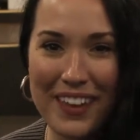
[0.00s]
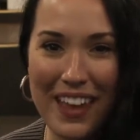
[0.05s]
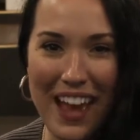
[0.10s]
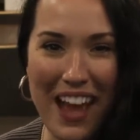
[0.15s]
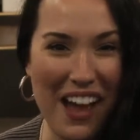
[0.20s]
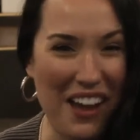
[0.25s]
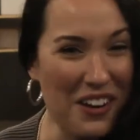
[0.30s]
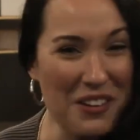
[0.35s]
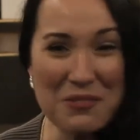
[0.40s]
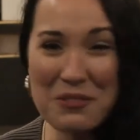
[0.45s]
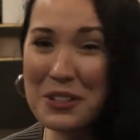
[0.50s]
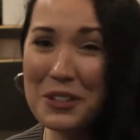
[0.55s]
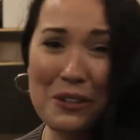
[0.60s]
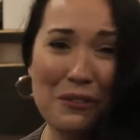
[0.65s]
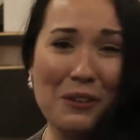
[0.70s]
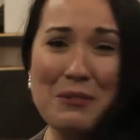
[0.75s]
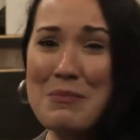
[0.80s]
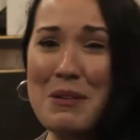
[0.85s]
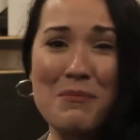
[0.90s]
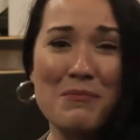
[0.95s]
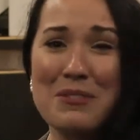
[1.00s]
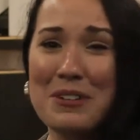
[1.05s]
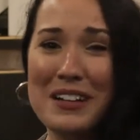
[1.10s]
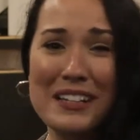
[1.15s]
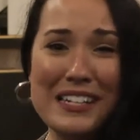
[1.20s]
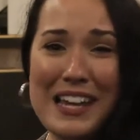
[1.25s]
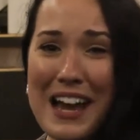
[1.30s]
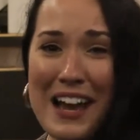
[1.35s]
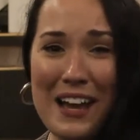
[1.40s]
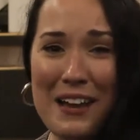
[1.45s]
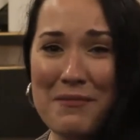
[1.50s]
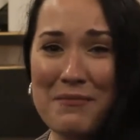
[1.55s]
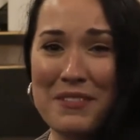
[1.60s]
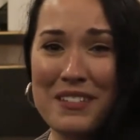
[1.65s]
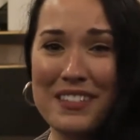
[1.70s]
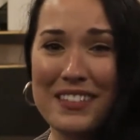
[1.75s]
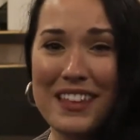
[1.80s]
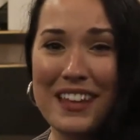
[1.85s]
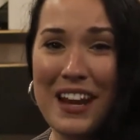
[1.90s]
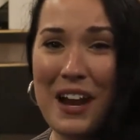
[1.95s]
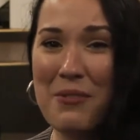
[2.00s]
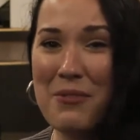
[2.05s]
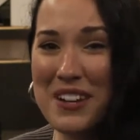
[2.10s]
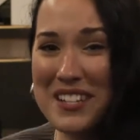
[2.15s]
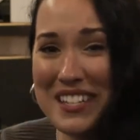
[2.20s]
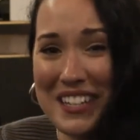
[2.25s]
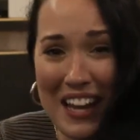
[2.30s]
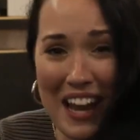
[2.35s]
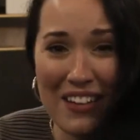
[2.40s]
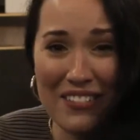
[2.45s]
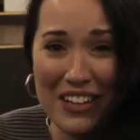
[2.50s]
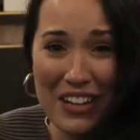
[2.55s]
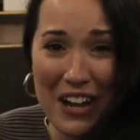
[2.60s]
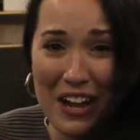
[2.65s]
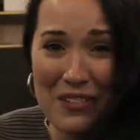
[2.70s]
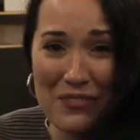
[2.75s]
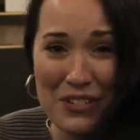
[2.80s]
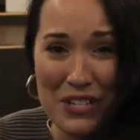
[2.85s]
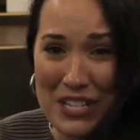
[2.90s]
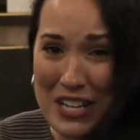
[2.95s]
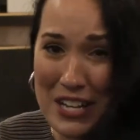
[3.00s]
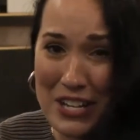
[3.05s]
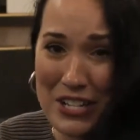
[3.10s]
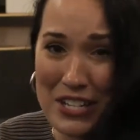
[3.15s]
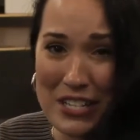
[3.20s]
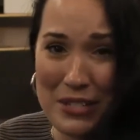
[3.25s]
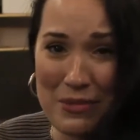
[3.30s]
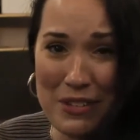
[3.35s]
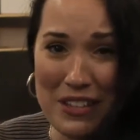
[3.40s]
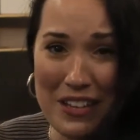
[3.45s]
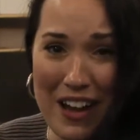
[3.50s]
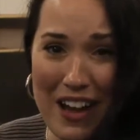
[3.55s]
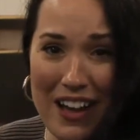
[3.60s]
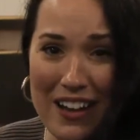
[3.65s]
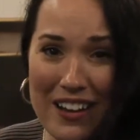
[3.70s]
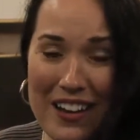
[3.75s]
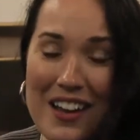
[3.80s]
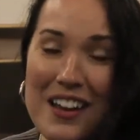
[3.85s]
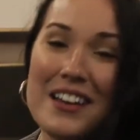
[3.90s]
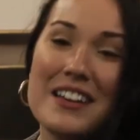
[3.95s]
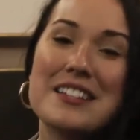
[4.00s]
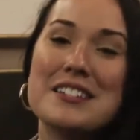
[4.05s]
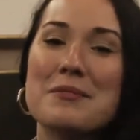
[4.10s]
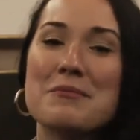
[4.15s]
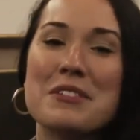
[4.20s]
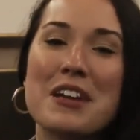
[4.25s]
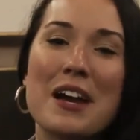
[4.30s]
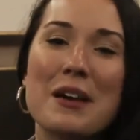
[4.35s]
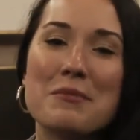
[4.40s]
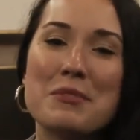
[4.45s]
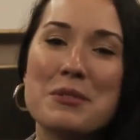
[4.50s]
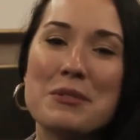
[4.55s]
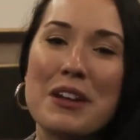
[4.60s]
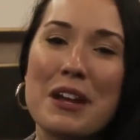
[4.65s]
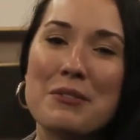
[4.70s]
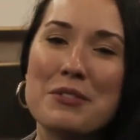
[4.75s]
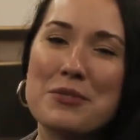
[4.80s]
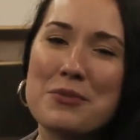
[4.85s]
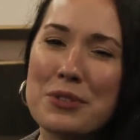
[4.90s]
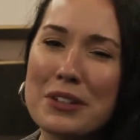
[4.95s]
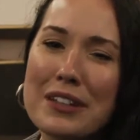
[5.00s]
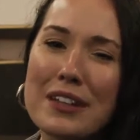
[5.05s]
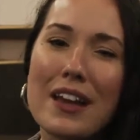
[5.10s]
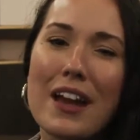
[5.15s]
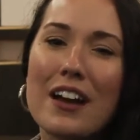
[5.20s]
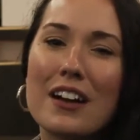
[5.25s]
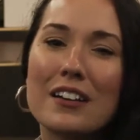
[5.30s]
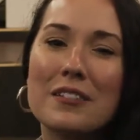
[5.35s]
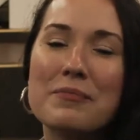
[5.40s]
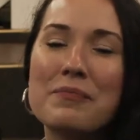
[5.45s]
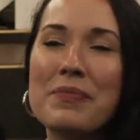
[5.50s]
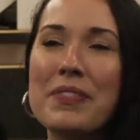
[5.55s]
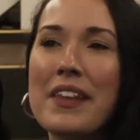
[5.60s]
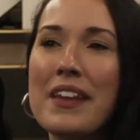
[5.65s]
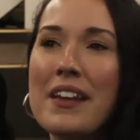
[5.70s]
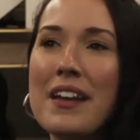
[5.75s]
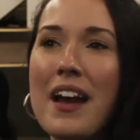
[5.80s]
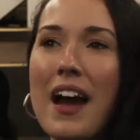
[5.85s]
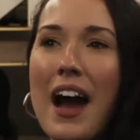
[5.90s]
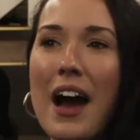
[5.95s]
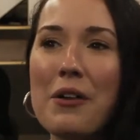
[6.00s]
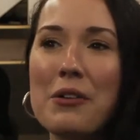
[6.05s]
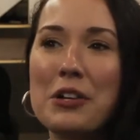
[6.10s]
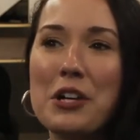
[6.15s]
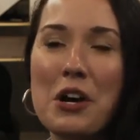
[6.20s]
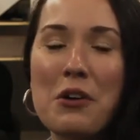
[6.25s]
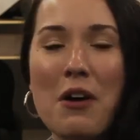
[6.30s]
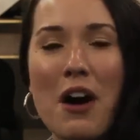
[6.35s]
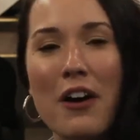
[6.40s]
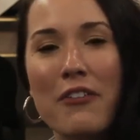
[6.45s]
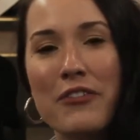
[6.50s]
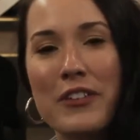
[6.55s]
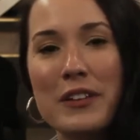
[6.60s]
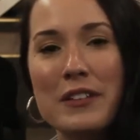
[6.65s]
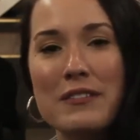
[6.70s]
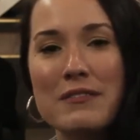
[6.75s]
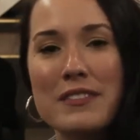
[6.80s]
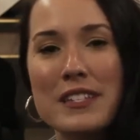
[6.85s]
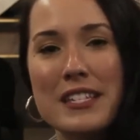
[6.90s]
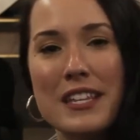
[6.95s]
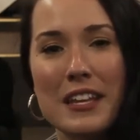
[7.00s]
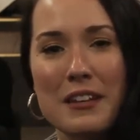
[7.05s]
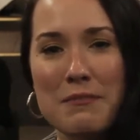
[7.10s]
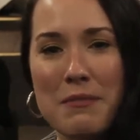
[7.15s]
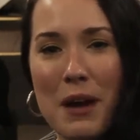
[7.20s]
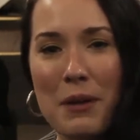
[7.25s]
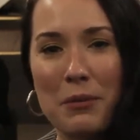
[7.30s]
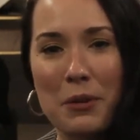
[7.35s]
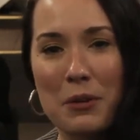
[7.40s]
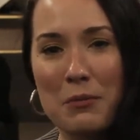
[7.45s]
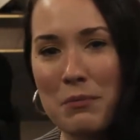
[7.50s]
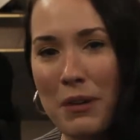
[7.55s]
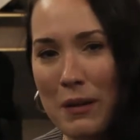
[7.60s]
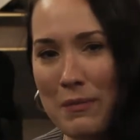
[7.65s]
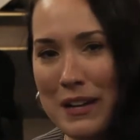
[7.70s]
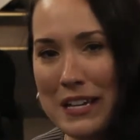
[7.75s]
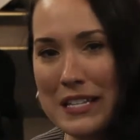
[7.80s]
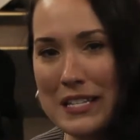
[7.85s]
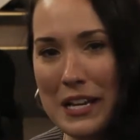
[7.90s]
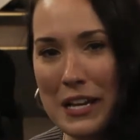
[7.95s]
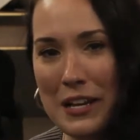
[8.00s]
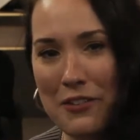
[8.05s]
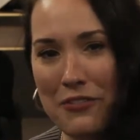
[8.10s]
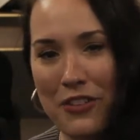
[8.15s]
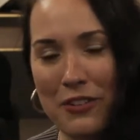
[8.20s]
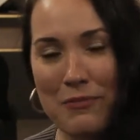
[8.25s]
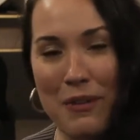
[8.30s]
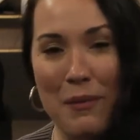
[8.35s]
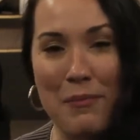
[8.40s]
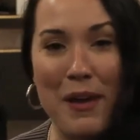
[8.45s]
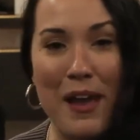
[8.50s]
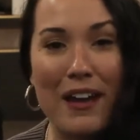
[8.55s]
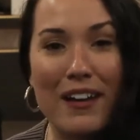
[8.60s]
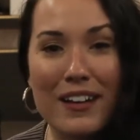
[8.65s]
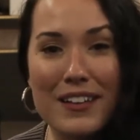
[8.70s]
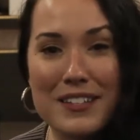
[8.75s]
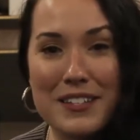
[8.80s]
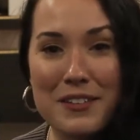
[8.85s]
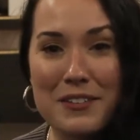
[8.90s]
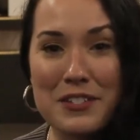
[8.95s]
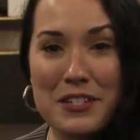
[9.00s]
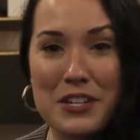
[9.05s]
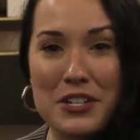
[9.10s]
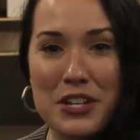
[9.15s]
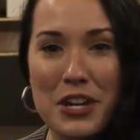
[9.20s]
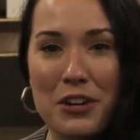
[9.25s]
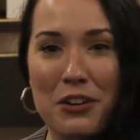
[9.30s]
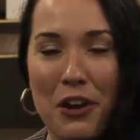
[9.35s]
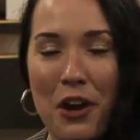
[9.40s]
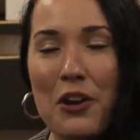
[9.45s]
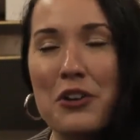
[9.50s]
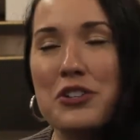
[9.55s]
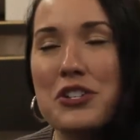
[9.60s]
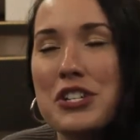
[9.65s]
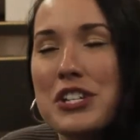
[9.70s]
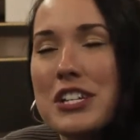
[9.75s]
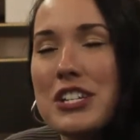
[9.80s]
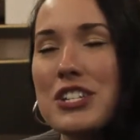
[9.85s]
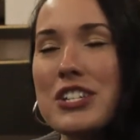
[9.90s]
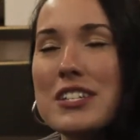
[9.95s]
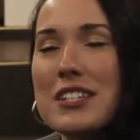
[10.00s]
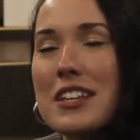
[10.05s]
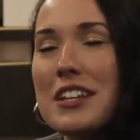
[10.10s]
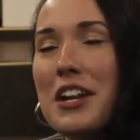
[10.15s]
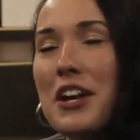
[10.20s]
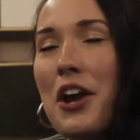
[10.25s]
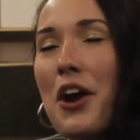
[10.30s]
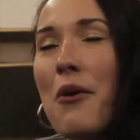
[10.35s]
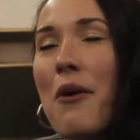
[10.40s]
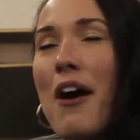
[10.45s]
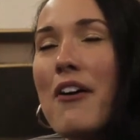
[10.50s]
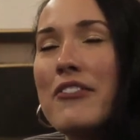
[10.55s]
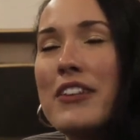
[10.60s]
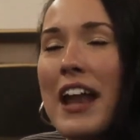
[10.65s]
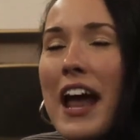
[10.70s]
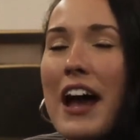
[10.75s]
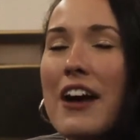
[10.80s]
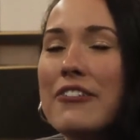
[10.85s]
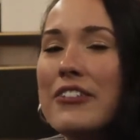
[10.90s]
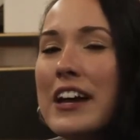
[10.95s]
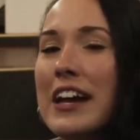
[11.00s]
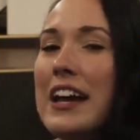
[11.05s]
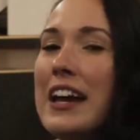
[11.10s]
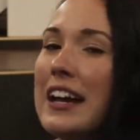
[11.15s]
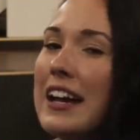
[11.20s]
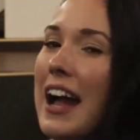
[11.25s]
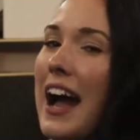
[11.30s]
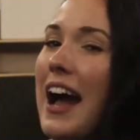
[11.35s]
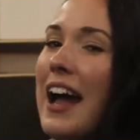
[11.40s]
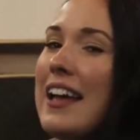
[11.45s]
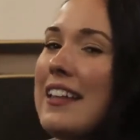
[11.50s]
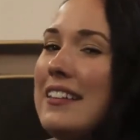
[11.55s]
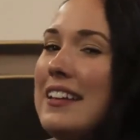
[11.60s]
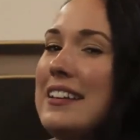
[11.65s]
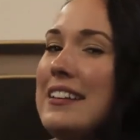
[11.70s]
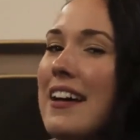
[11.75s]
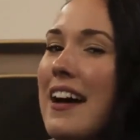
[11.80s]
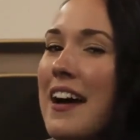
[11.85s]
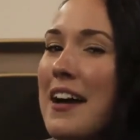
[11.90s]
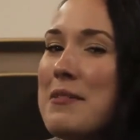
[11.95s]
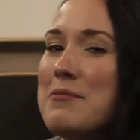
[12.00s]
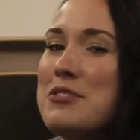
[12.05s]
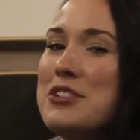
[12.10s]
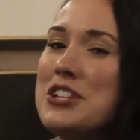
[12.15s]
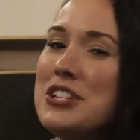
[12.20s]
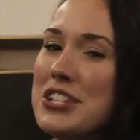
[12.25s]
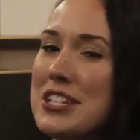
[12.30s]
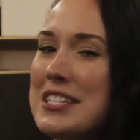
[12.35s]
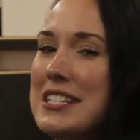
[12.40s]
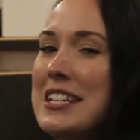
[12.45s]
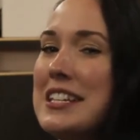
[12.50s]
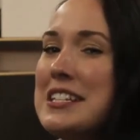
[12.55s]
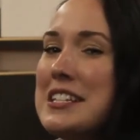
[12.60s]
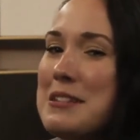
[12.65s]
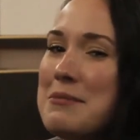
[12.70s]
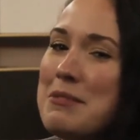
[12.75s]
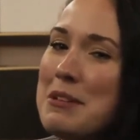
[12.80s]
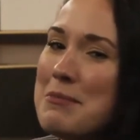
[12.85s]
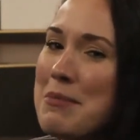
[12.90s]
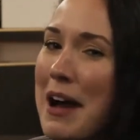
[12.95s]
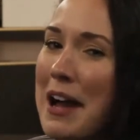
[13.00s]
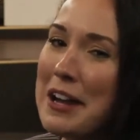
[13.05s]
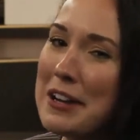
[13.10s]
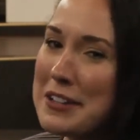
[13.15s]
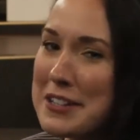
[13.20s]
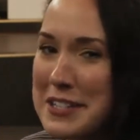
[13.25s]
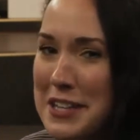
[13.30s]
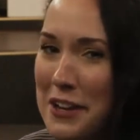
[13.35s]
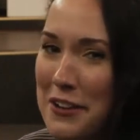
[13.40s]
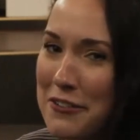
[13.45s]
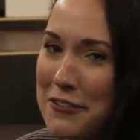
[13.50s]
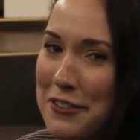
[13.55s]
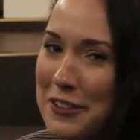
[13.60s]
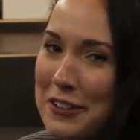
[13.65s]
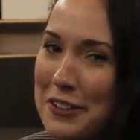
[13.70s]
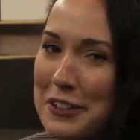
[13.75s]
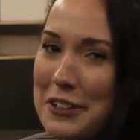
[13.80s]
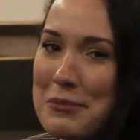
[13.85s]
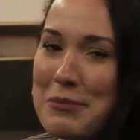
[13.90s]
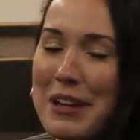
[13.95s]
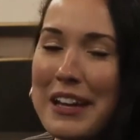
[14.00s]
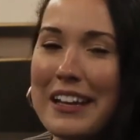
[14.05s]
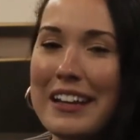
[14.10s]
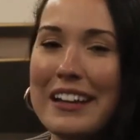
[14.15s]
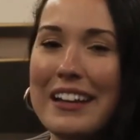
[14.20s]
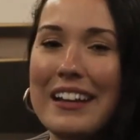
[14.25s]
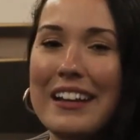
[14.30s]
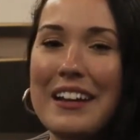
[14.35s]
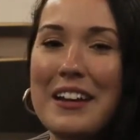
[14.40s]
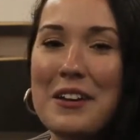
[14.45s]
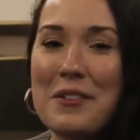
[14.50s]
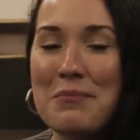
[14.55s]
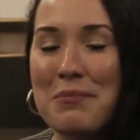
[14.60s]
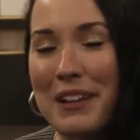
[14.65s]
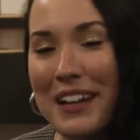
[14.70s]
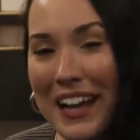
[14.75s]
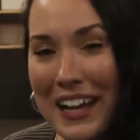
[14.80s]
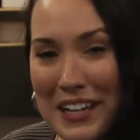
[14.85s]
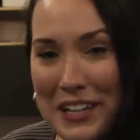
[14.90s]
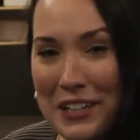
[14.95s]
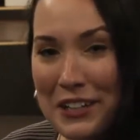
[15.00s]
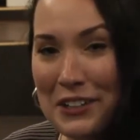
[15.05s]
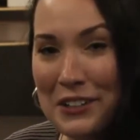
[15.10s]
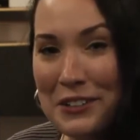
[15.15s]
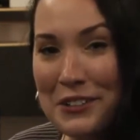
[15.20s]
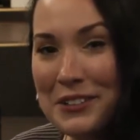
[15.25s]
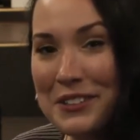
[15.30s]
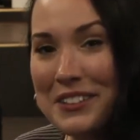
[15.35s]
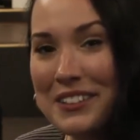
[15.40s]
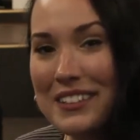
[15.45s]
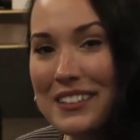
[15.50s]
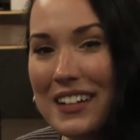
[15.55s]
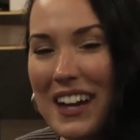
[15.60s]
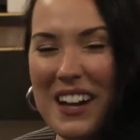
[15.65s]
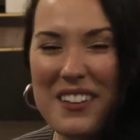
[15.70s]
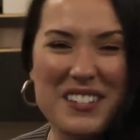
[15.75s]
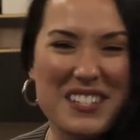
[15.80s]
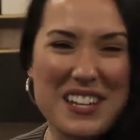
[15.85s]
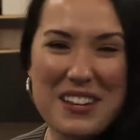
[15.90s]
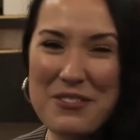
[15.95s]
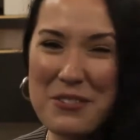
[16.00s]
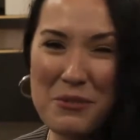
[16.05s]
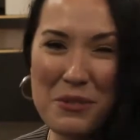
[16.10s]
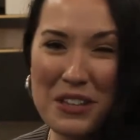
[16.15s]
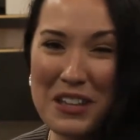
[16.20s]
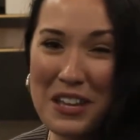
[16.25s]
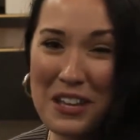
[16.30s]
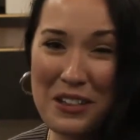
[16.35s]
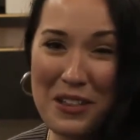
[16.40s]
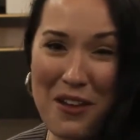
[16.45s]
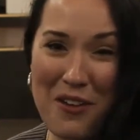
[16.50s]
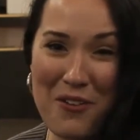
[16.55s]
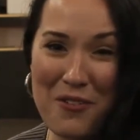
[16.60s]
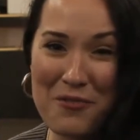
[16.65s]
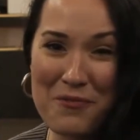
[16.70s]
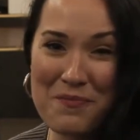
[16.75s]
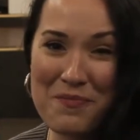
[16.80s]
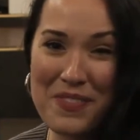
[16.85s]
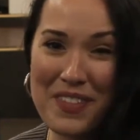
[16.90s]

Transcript: I don't really remember a time that I wasn't having conversations with God. Sometimes when I was really young, I would go off and sit in my room by myself, and my parents used to joke, oh, she's just gonna go off and have Kylie time. She just needs to be by herself for a little bit. But I knew I was never really alone.